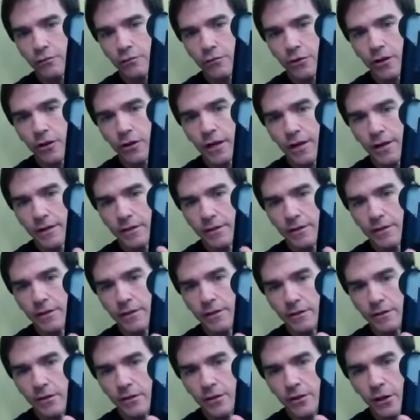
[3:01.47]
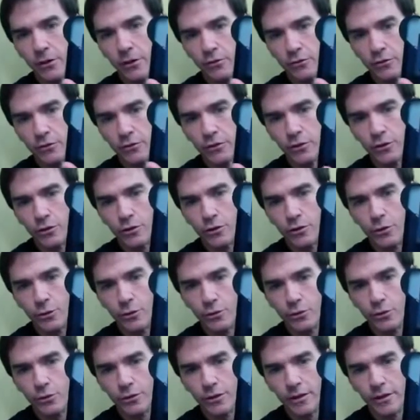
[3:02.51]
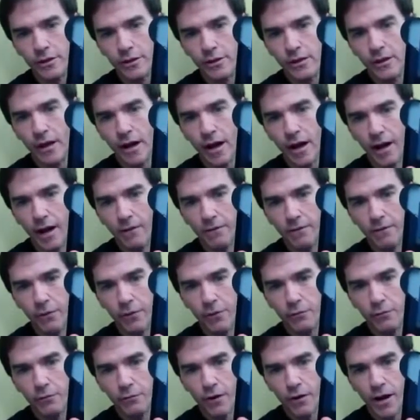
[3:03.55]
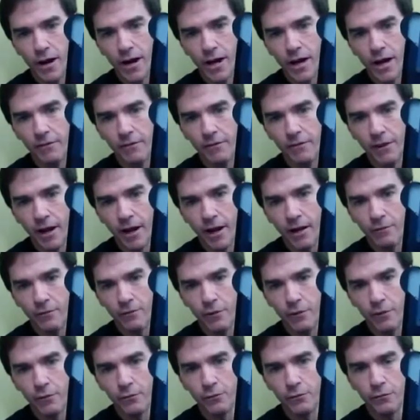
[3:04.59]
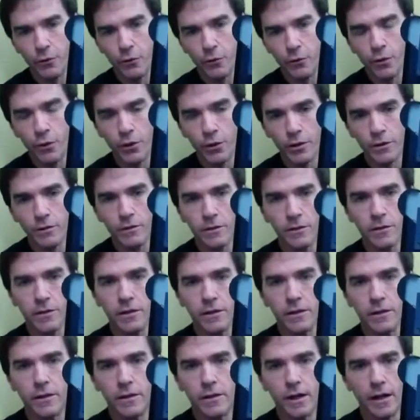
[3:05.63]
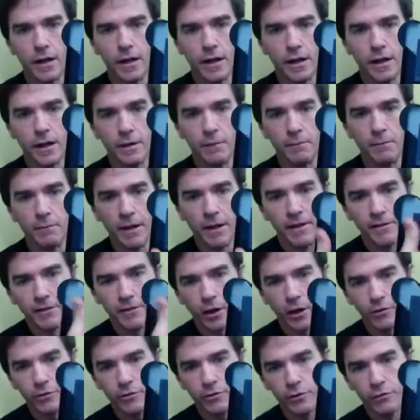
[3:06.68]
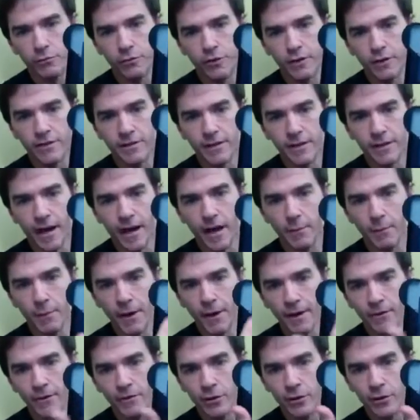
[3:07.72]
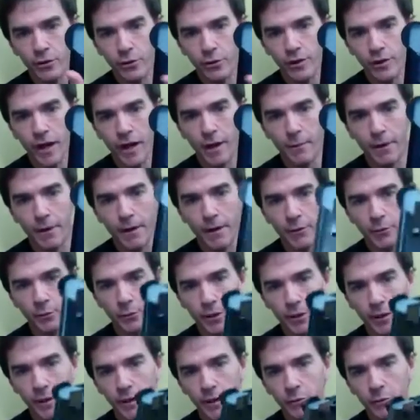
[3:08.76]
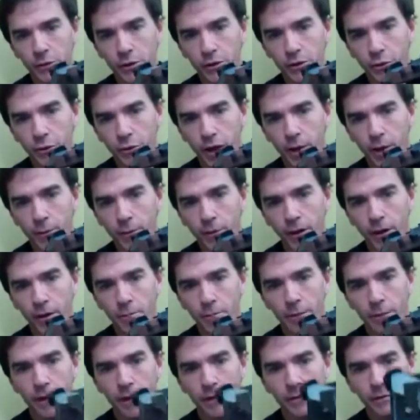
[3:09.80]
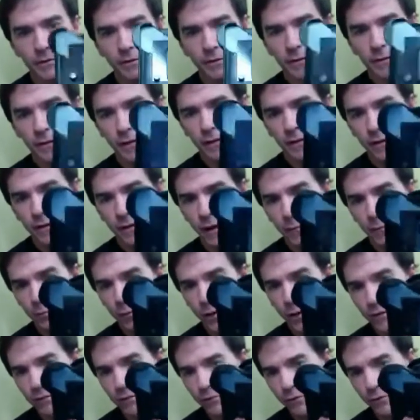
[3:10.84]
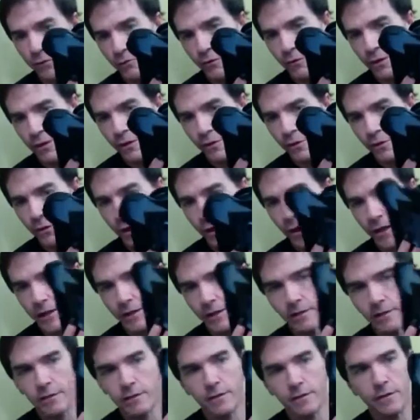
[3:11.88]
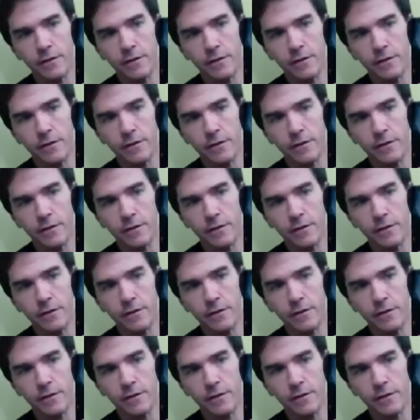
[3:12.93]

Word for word: for like the Note 2, the iPhone 5, the iPhone 4, and this also fits the iPad 2 and iPad 3 with a tripod mount, a place for a video light,